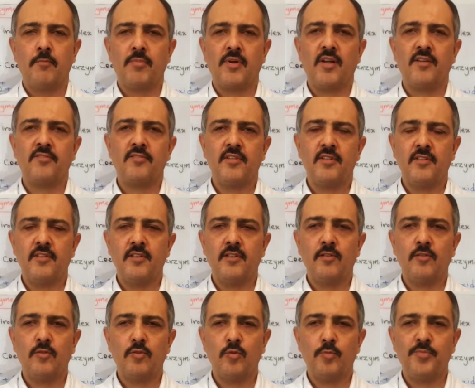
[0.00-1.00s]

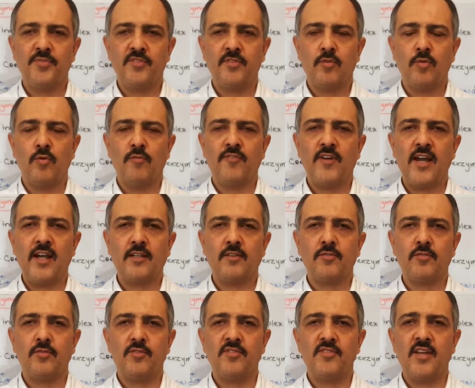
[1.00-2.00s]
prosthetic groups,
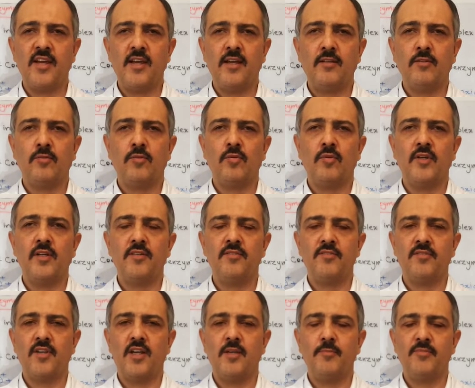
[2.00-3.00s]
cofactors, and
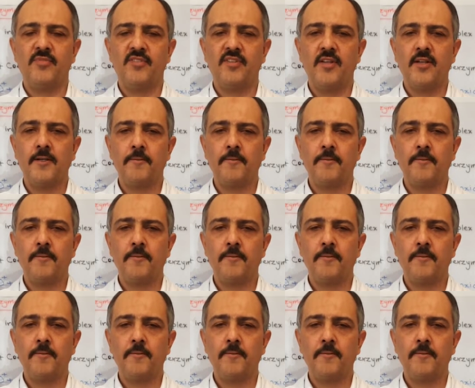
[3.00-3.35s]
coenzymes.